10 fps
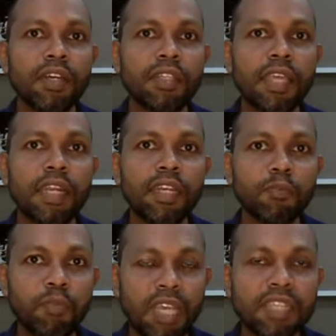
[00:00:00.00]
that a
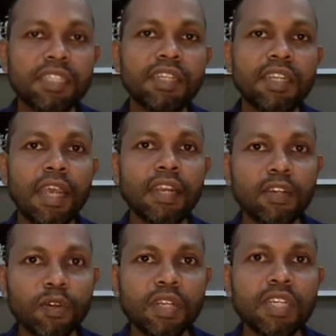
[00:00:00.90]
patient and a
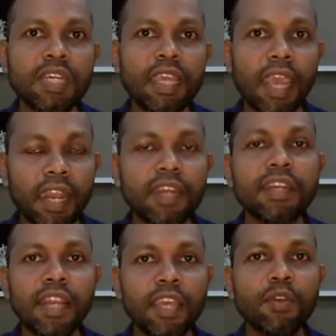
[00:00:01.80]
doctor can
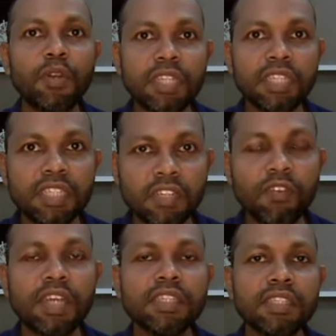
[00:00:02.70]
rely on this
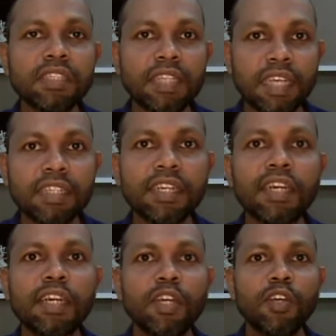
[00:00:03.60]
device's
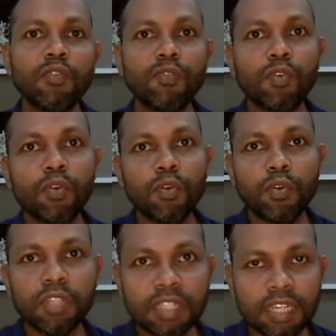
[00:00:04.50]
data
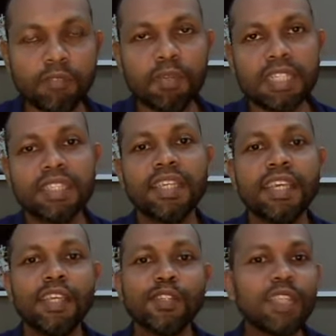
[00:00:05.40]
for the treatments.
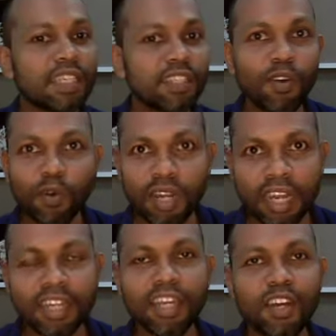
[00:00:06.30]
So that's the whole
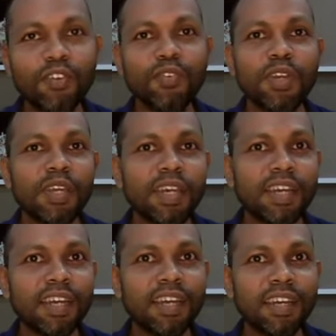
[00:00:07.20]
idea of
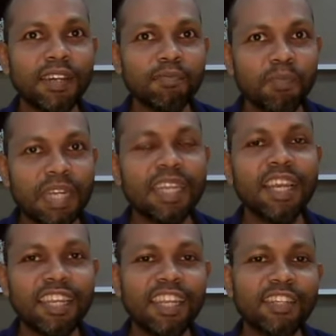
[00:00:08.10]

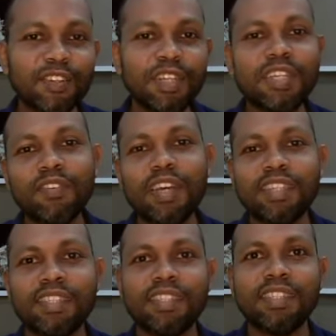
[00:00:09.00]
medical electronic
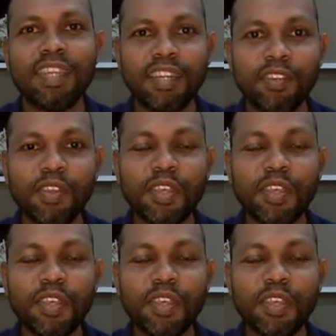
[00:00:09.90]
device design.